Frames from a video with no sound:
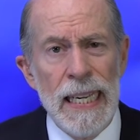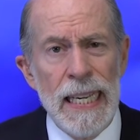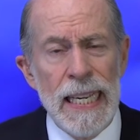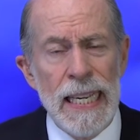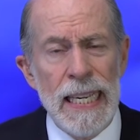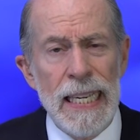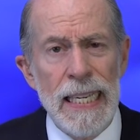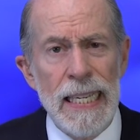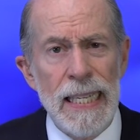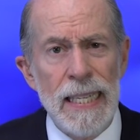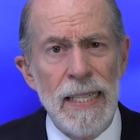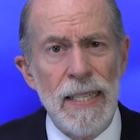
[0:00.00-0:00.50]

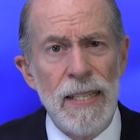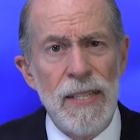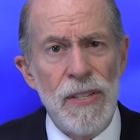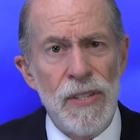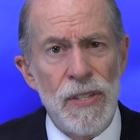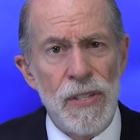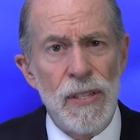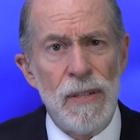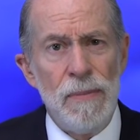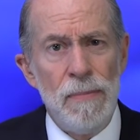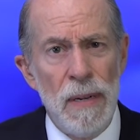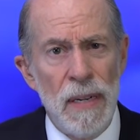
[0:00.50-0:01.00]
He
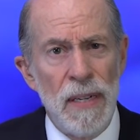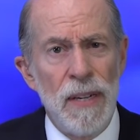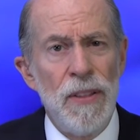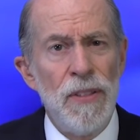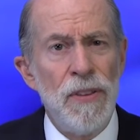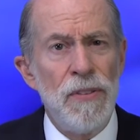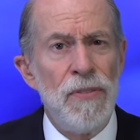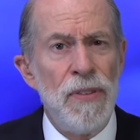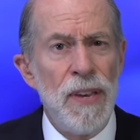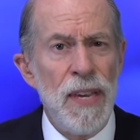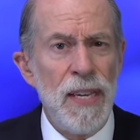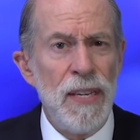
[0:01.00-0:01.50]
is, among
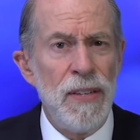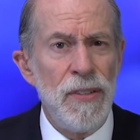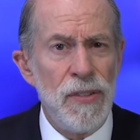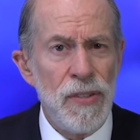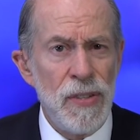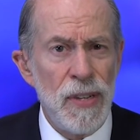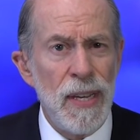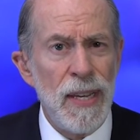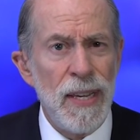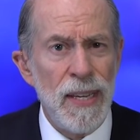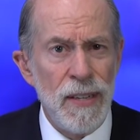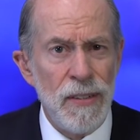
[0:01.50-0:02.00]
other
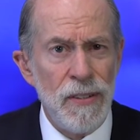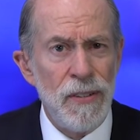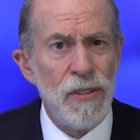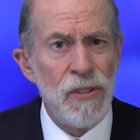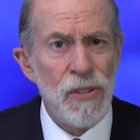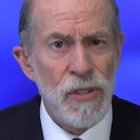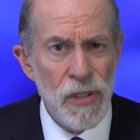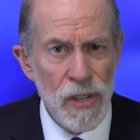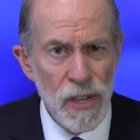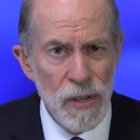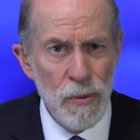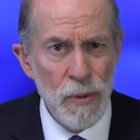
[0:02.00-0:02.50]
things, a
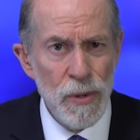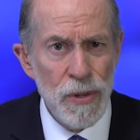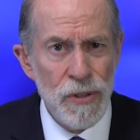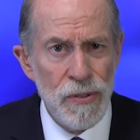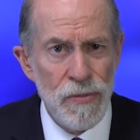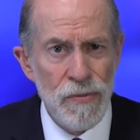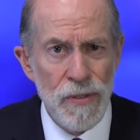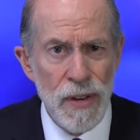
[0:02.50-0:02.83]
distinguished